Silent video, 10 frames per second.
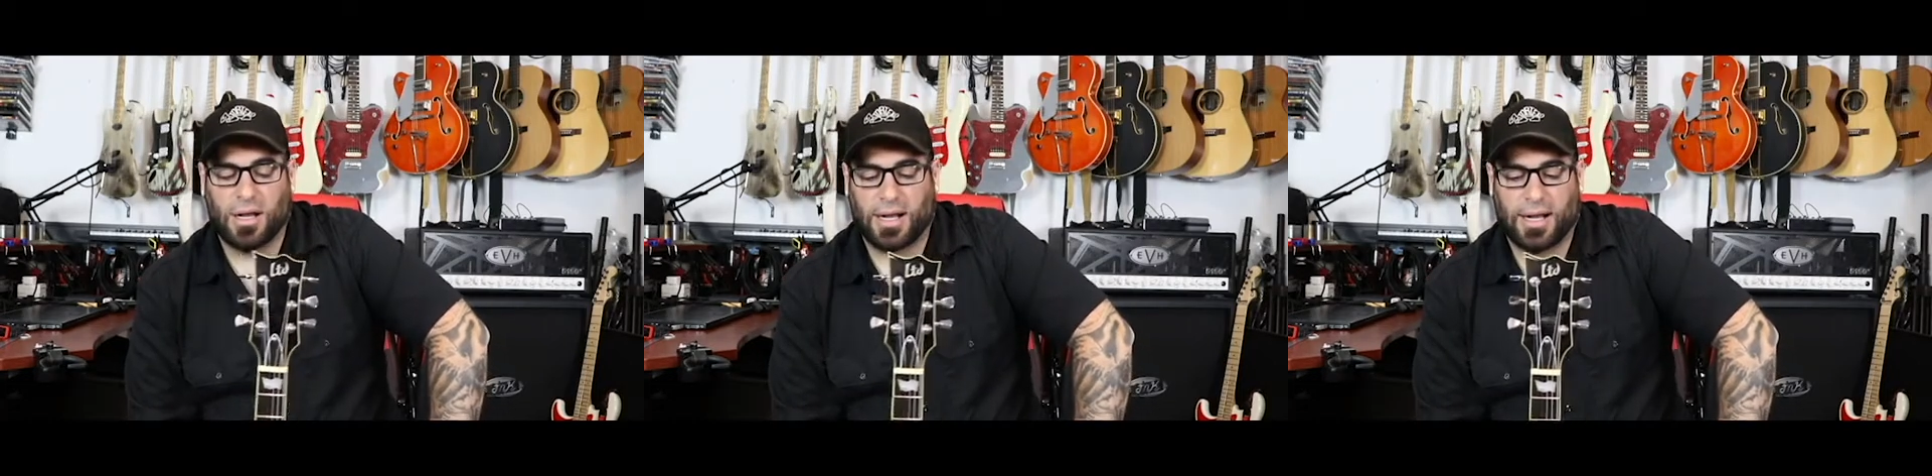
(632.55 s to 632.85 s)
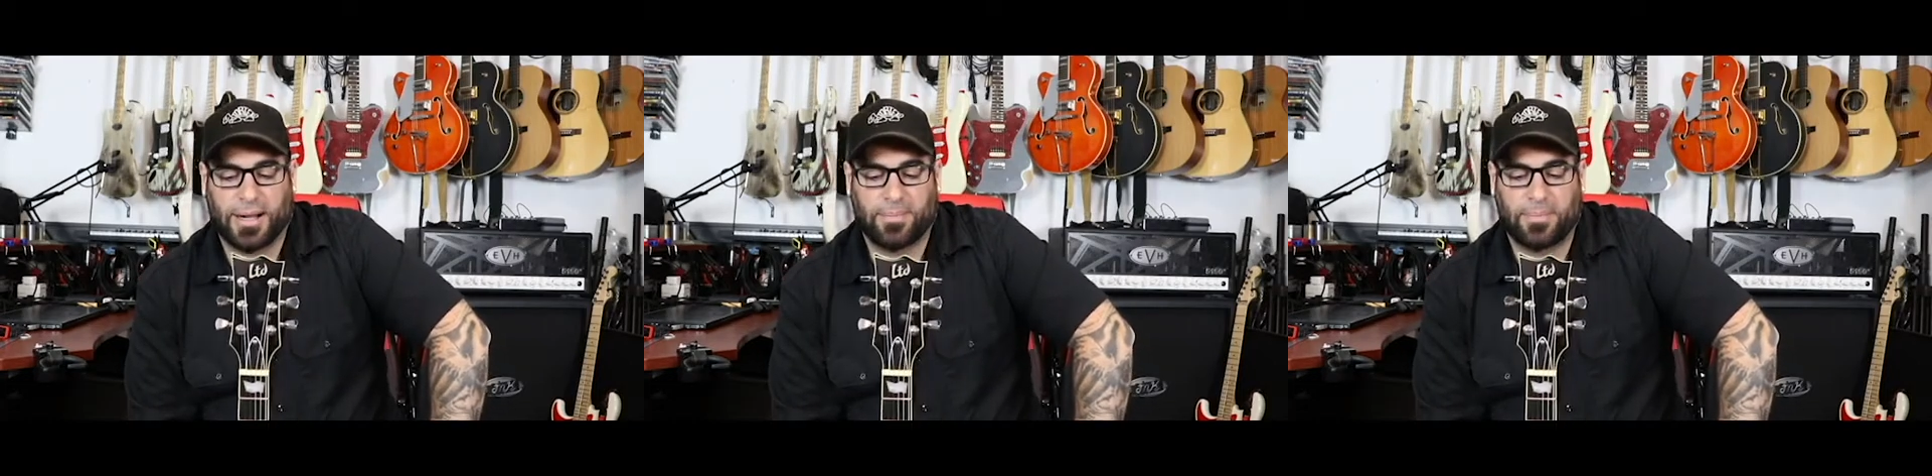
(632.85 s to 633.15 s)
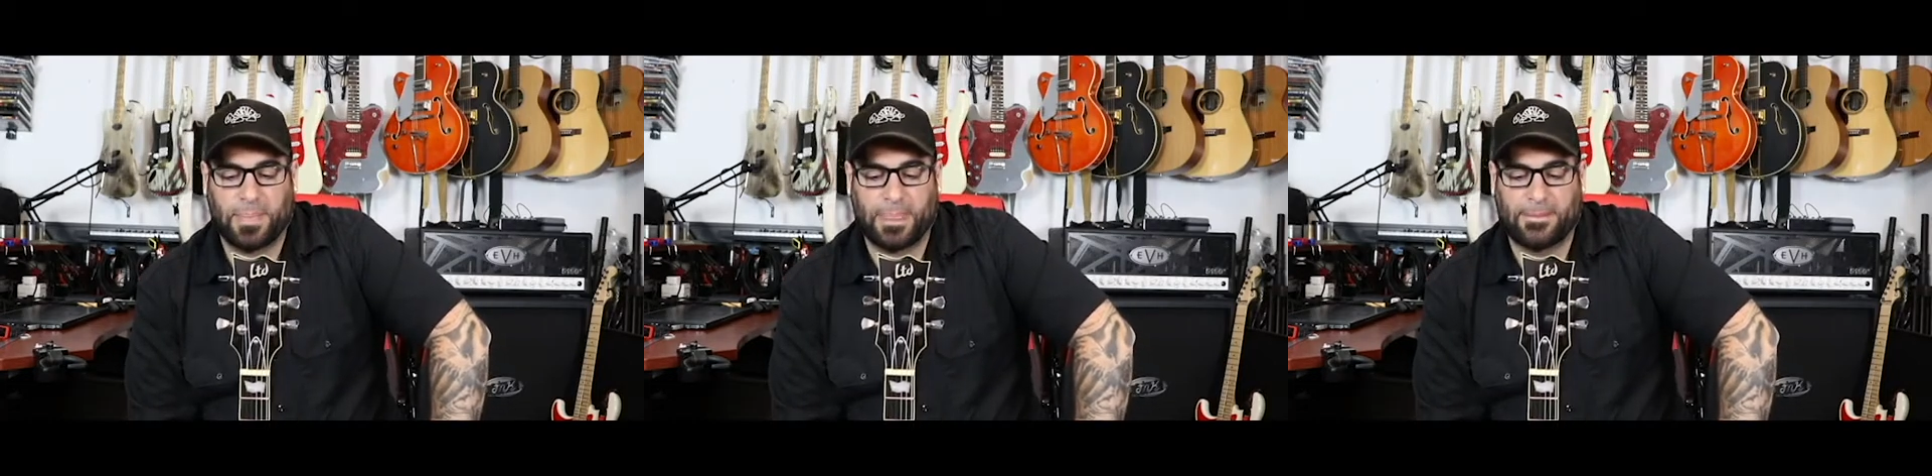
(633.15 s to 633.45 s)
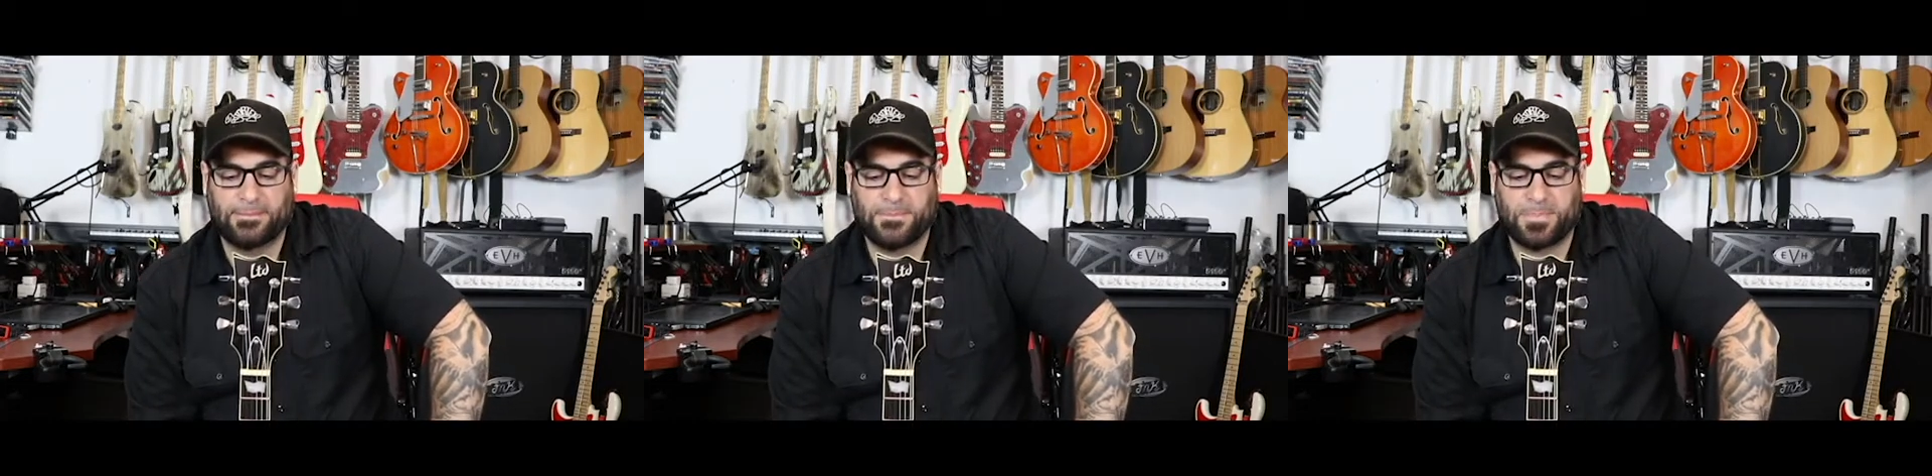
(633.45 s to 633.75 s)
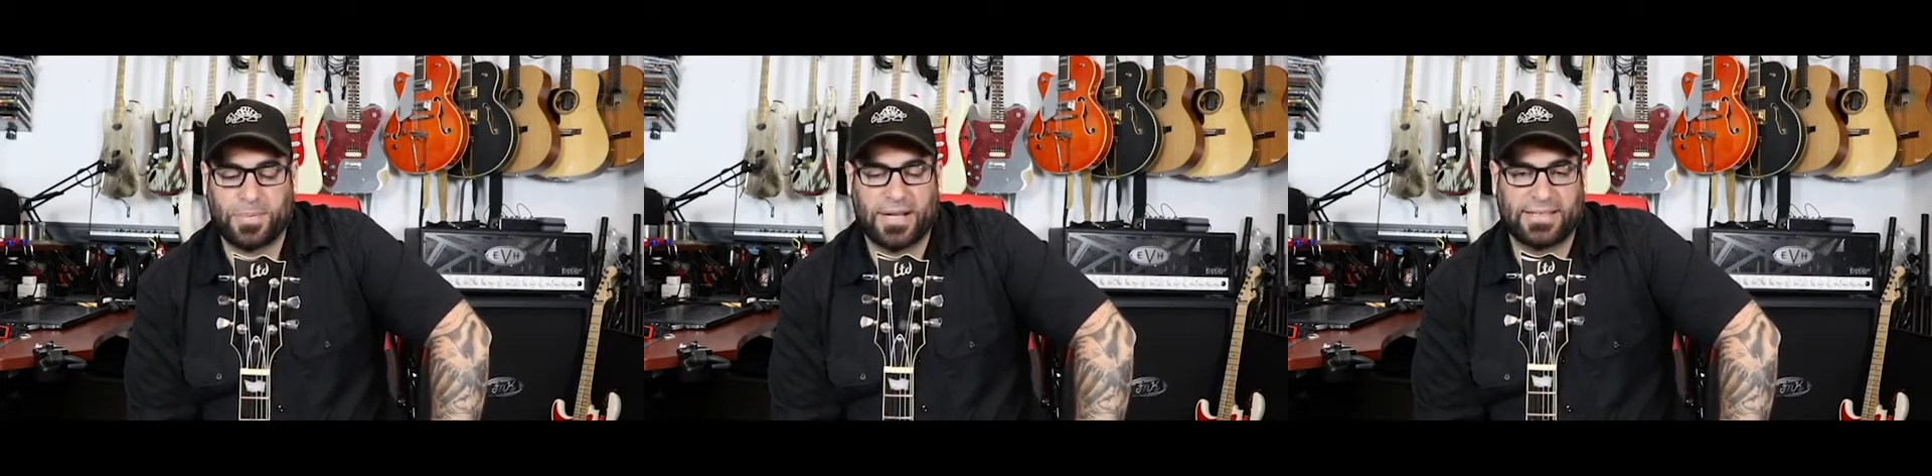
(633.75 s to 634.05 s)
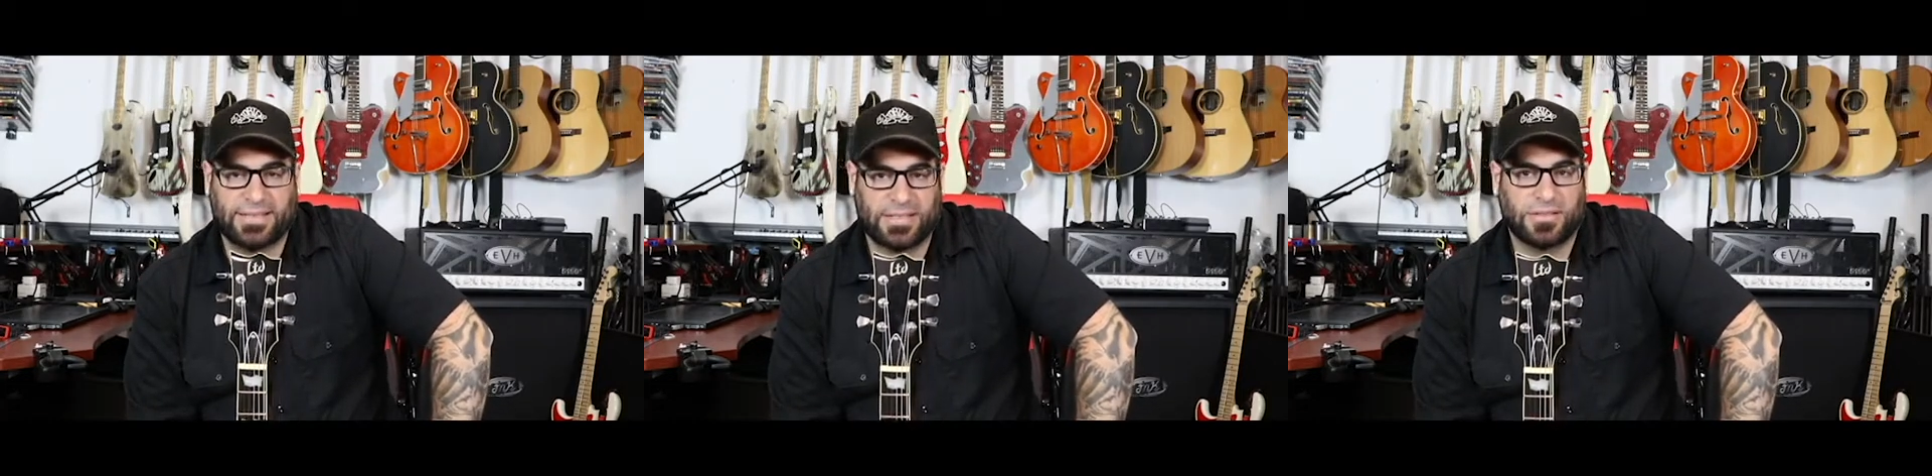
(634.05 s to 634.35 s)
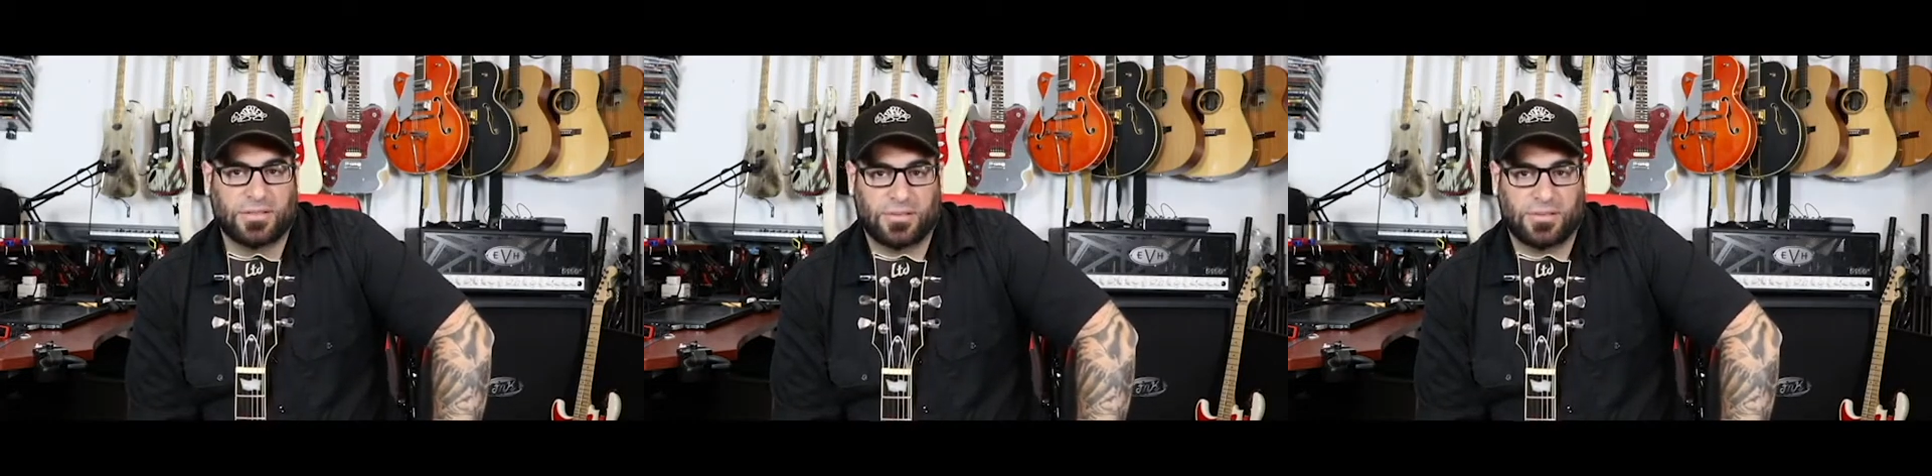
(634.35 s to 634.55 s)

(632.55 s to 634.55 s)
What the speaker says: But I didn't